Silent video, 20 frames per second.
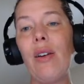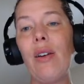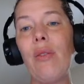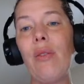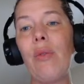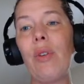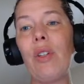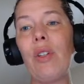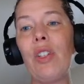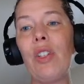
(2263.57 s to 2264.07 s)

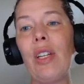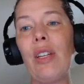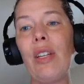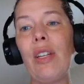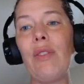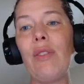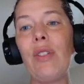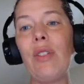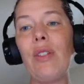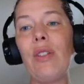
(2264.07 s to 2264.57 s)
which
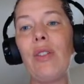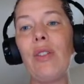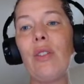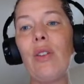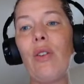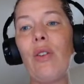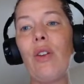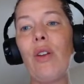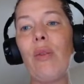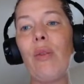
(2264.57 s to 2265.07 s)
gives
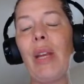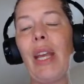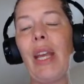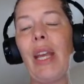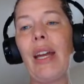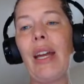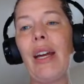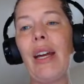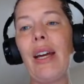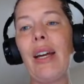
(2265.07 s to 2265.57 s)
sodium
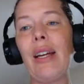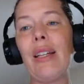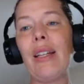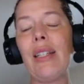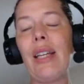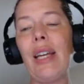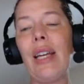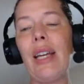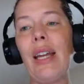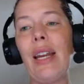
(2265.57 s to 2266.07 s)
cations
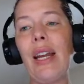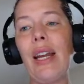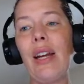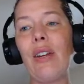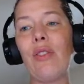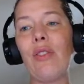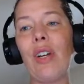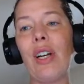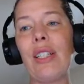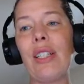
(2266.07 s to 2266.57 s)
and
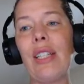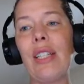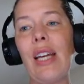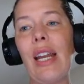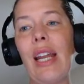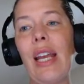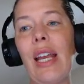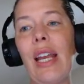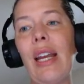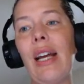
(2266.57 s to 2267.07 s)

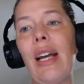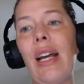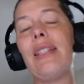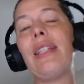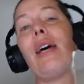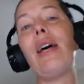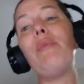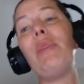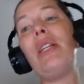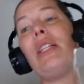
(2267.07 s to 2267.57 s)
hydroxide anions.
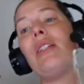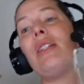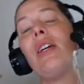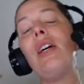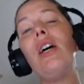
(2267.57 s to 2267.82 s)
That means